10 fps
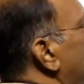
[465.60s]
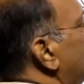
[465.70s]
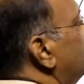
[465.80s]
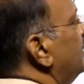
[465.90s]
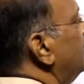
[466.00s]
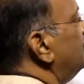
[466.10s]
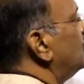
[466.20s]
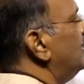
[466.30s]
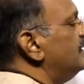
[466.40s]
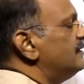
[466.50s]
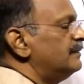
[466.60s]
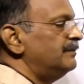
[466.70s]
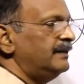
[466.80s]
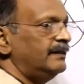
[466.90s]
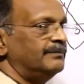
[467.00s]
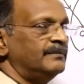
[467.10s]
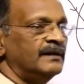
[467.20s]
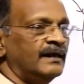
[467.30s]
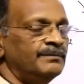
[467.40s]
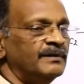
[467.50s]
rarer medium to denser medium.
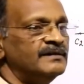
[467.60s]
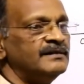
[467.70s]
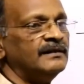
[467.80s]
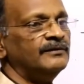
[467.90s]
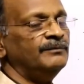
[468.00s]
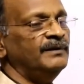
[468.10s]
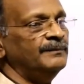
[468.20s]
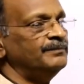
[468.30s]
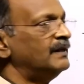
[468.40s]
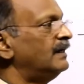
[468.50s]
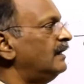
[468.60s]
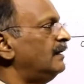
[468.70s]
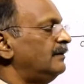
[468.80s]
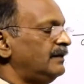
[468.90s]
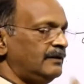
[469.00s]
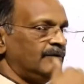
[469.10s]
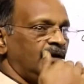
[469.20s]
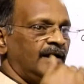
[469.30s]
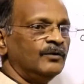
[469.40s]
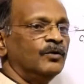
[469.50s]
It means it
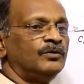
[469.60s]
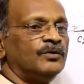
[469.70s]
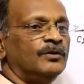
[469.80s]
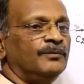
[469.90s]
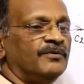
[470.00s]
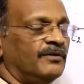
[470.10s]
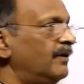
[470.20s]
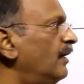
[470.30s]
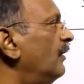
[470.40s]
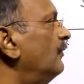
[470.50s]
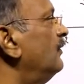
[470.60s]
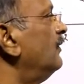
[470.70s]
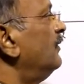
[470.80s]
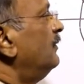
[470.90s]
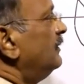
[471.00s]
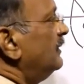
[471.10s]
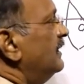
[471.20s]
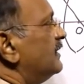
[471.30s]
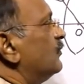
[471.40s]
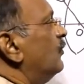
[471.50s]
will not go through
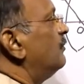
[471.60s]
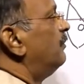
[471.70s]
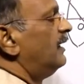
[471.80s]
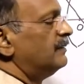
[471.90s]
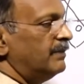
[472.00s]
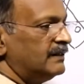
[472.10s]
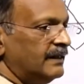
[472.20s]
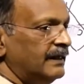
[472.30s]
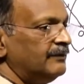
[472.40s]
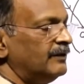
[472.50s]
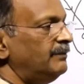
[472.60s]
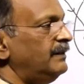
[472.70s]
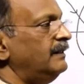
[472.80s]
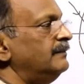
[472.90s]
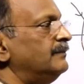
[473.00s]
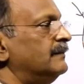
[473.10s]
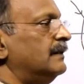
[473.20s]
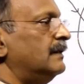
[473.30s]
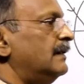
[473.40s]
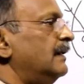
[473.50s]
in its own path, but it will be
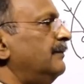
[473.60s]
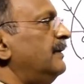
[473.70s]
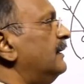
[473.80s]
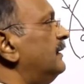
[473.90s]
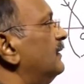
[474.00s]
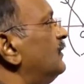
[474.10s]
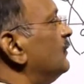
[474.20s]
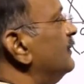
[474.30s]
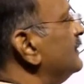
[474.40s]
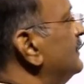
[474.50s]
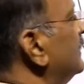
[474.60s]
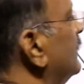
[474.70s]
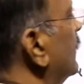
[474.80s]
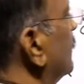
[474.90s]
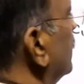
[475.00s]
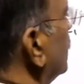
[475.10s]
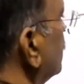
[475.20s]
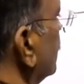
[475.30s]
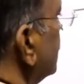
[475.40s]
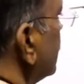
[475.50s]
deviated towards the
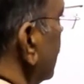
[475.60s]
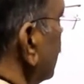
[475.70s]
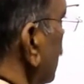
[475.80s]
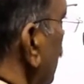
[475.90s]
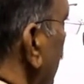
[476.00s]
normal. So instead of